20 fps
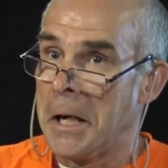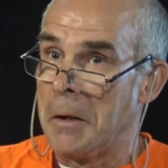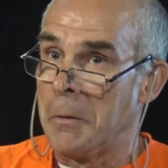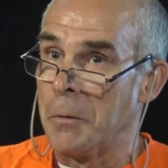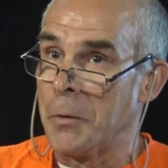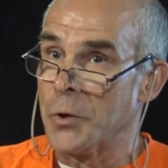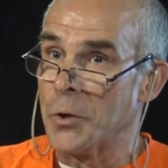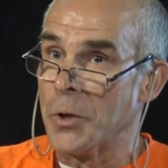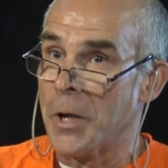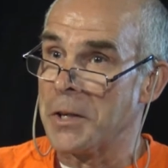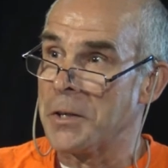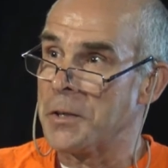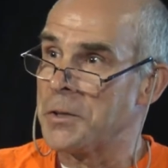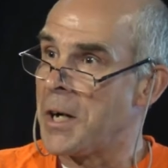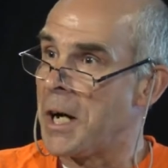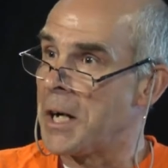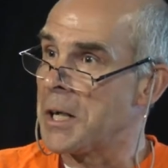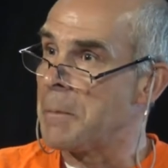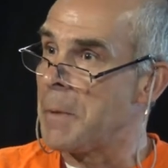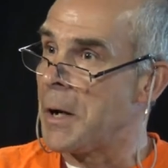Would you like to
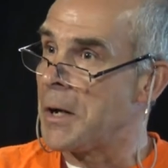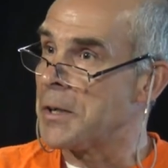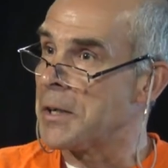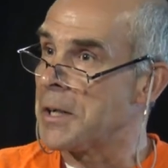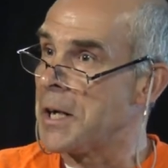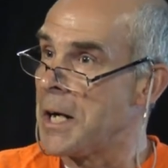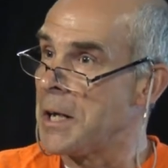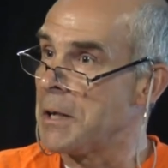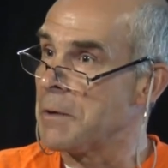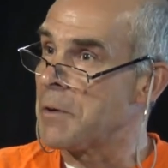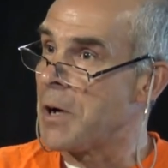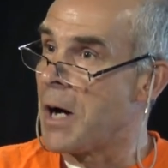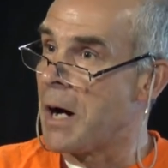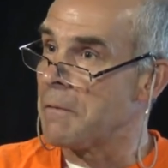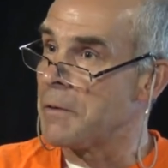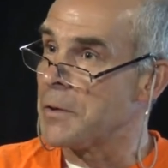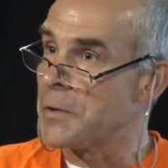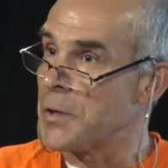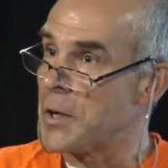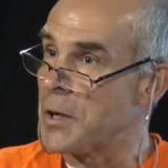talk about the kind of
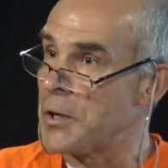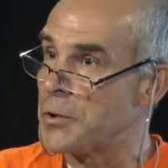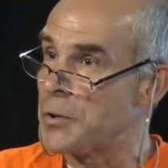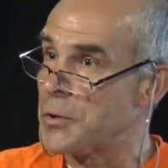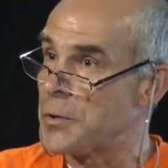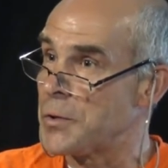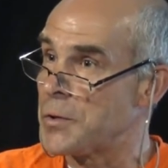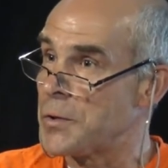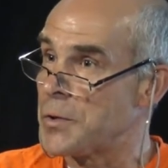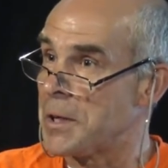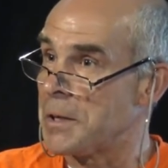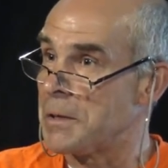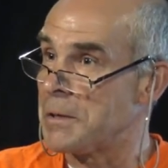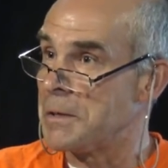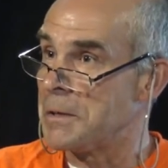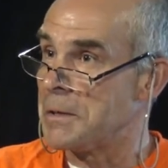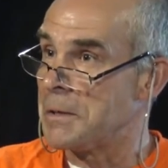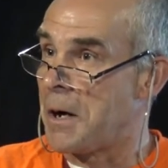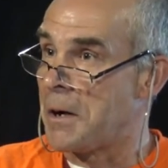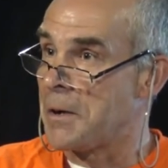conversations that
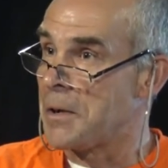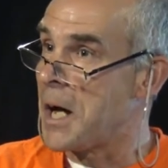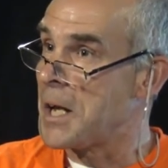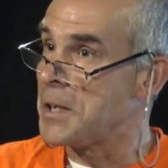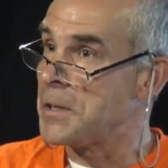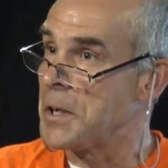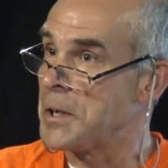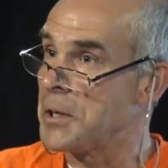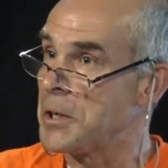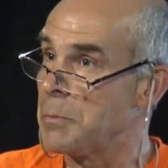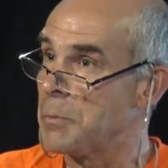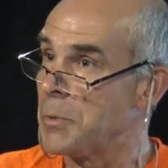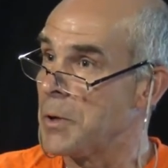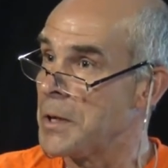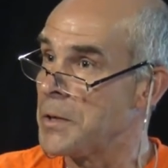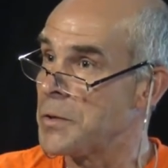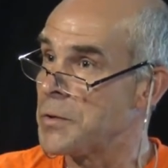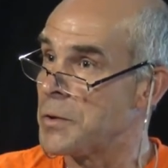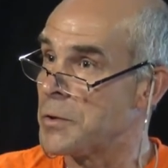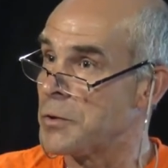are not taking
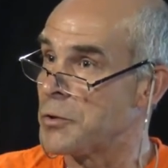place,